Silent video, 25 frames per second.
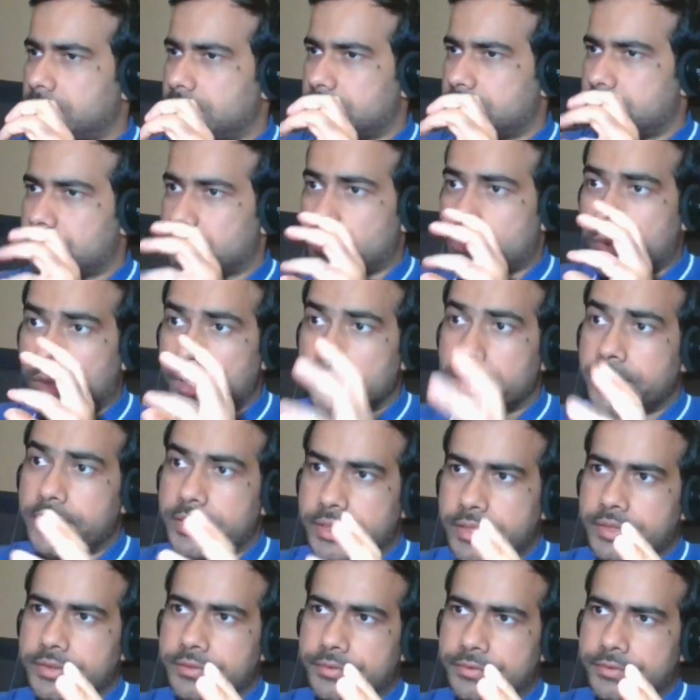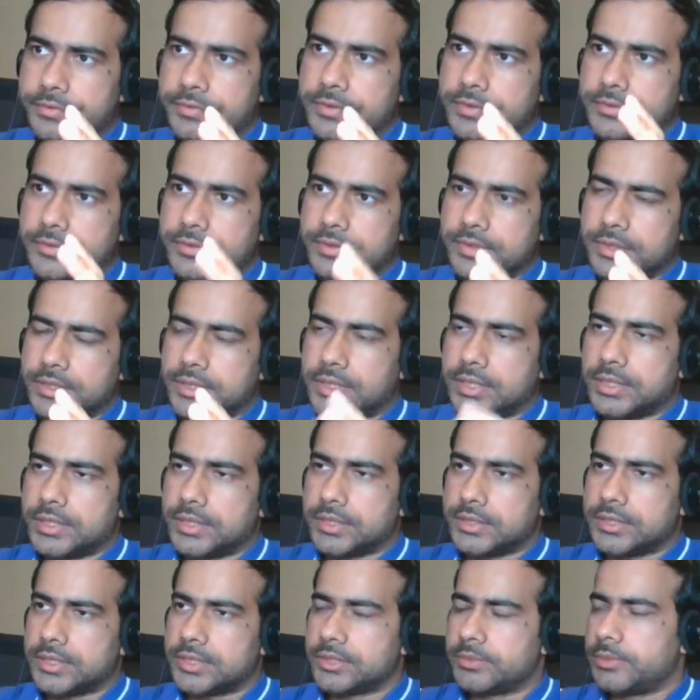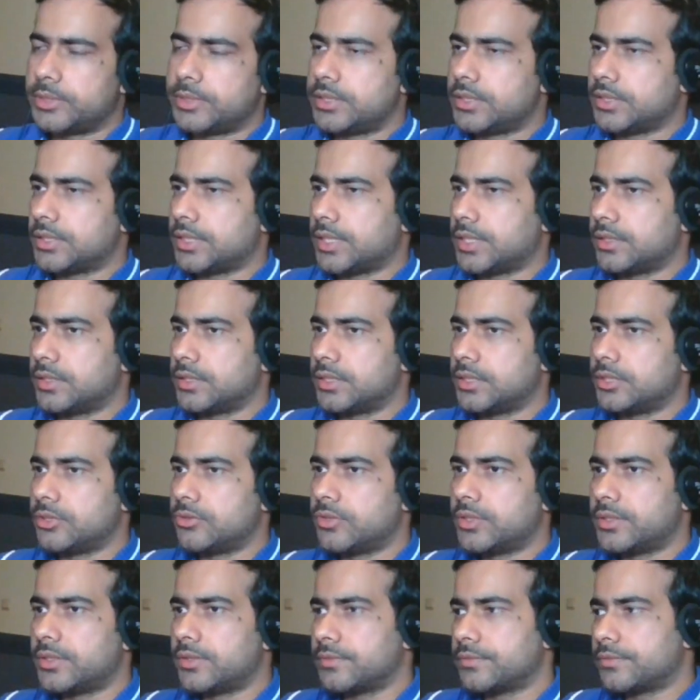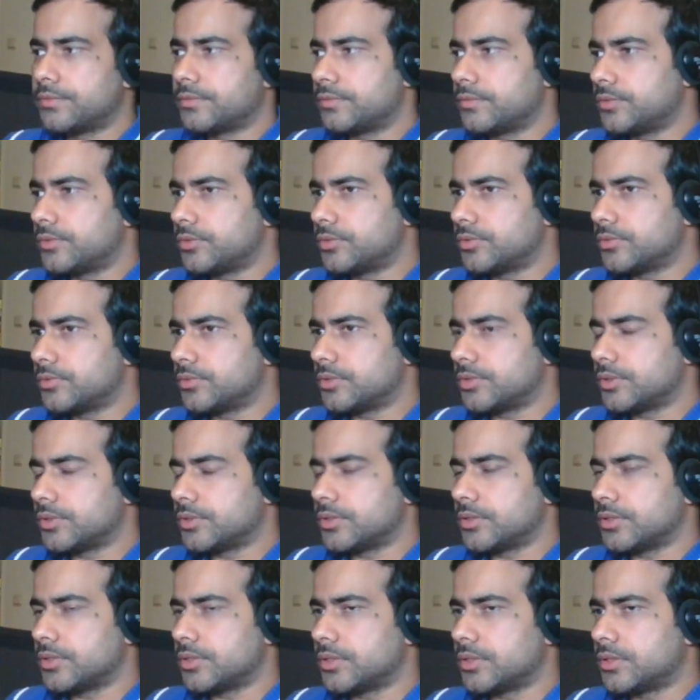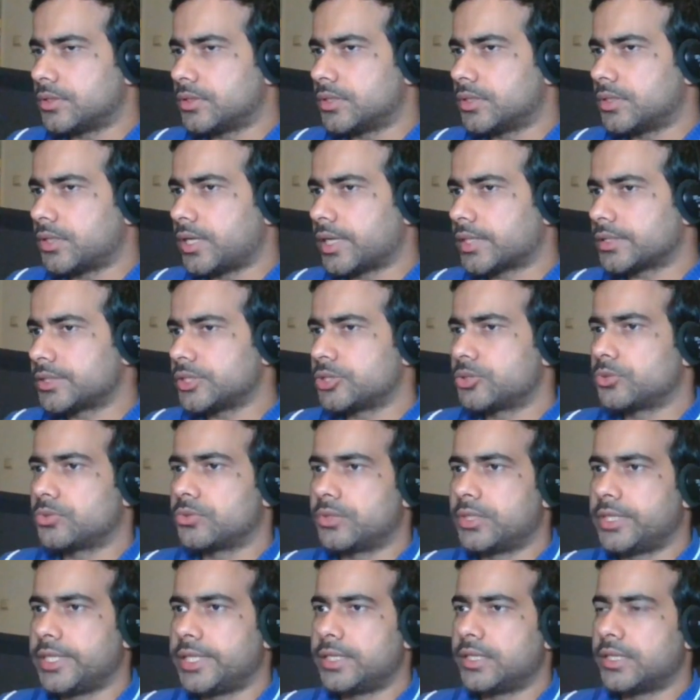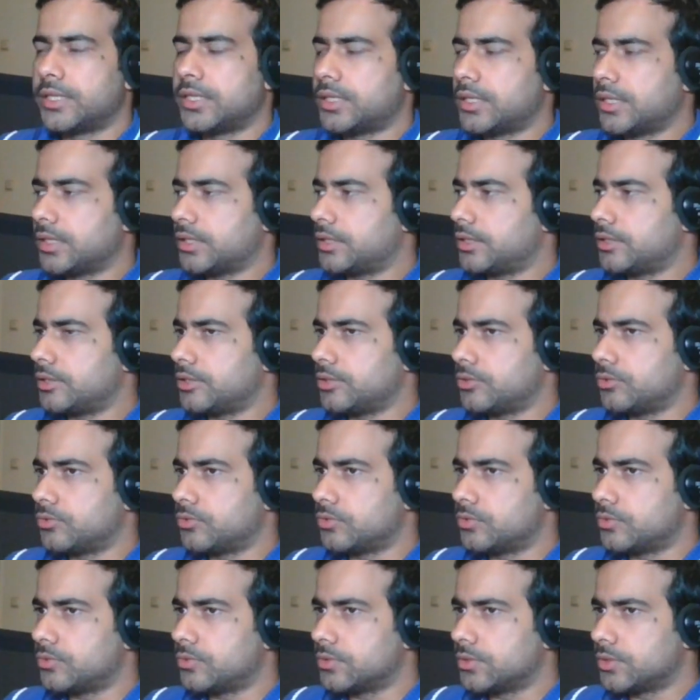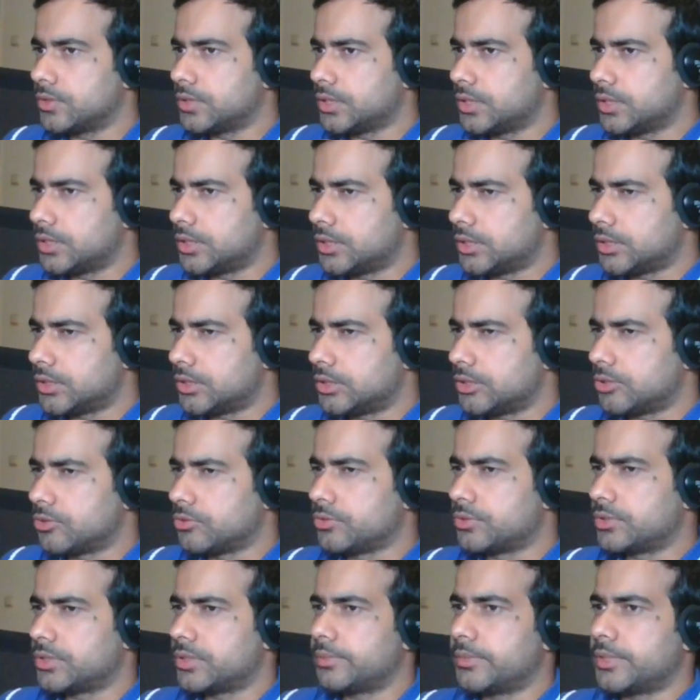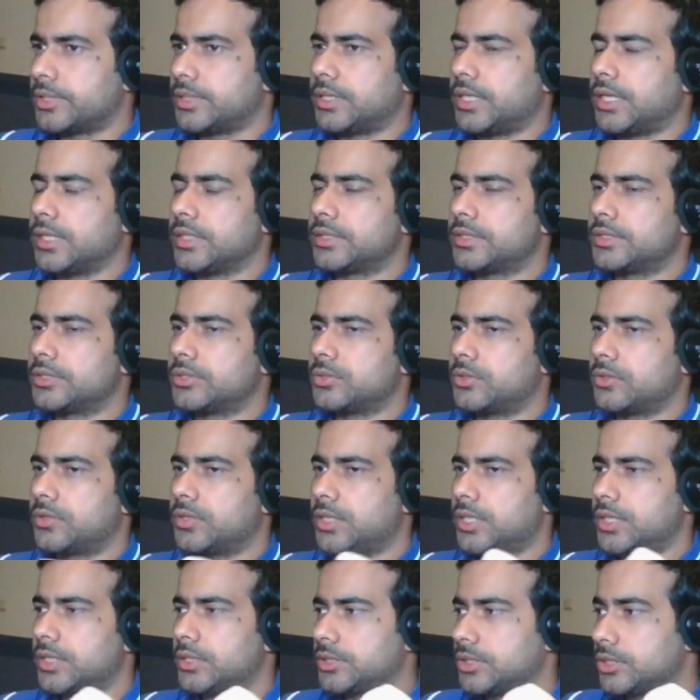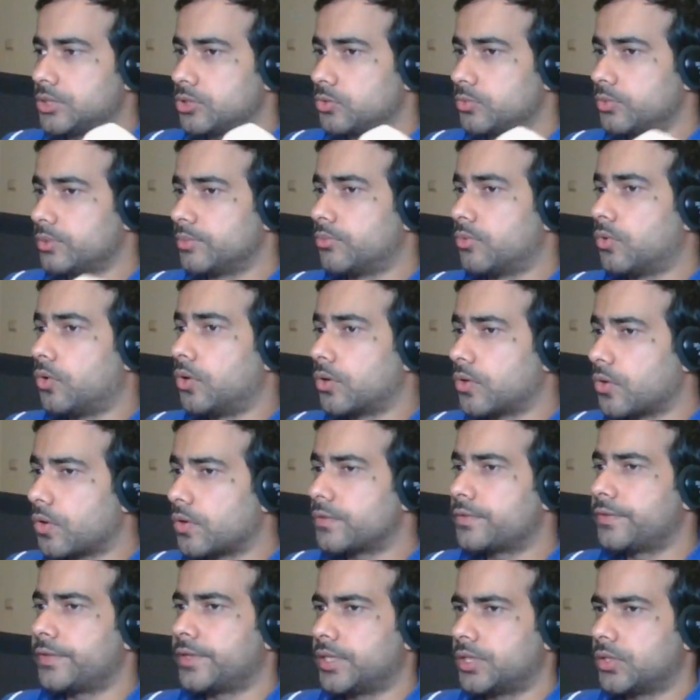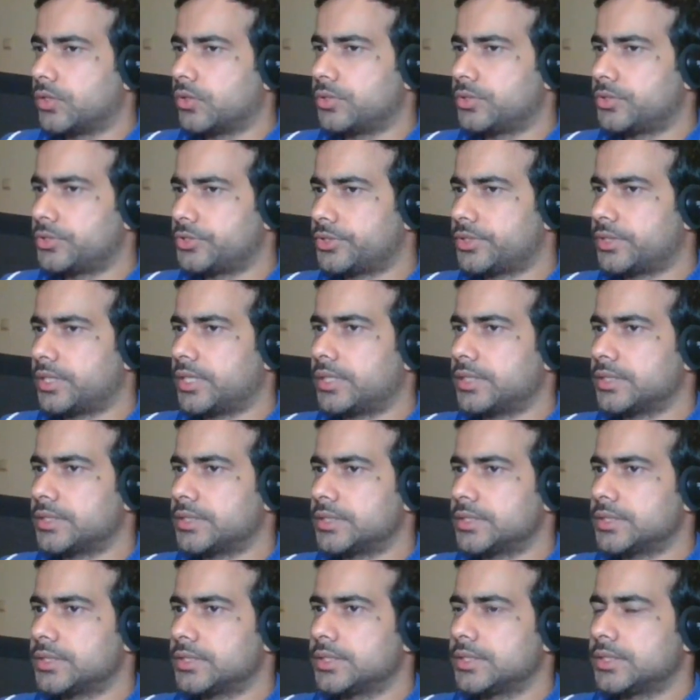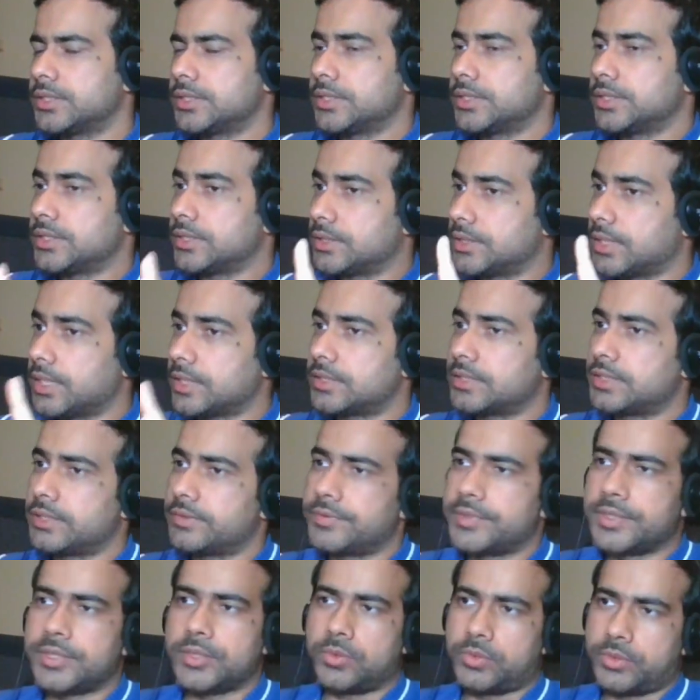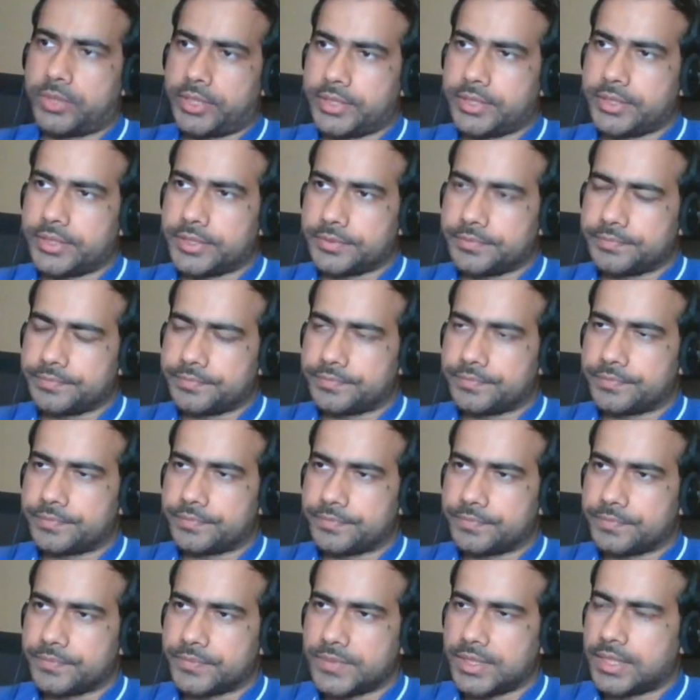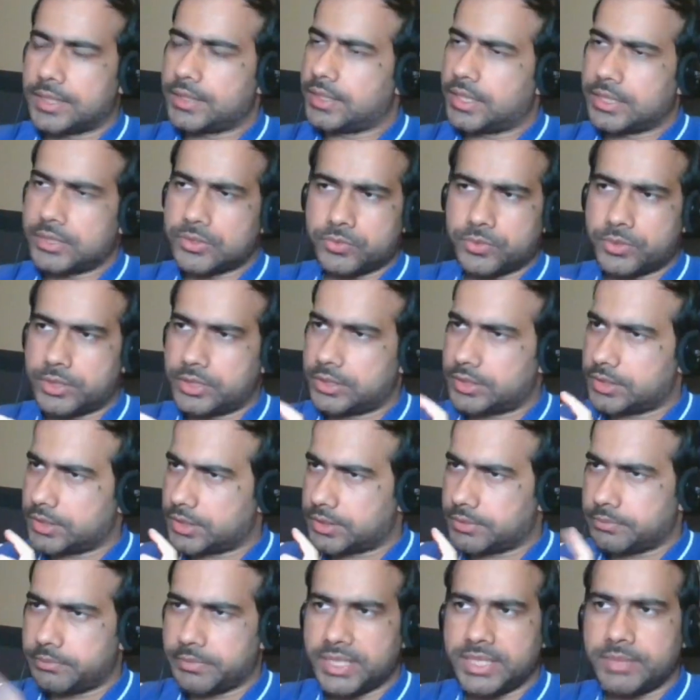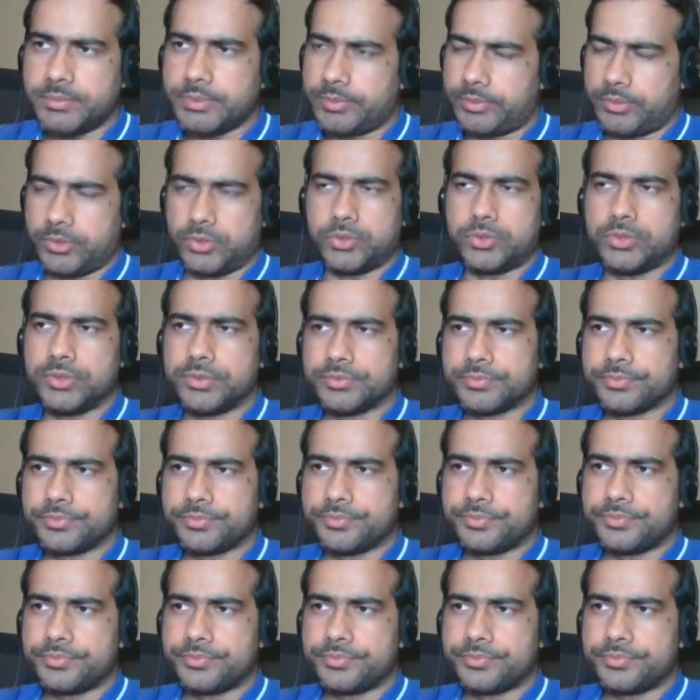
so qualitative judgment, and then you have the access to data and you do some analysis on that just to be more confident on your strategy, that's a very good idea. And that's what many people do.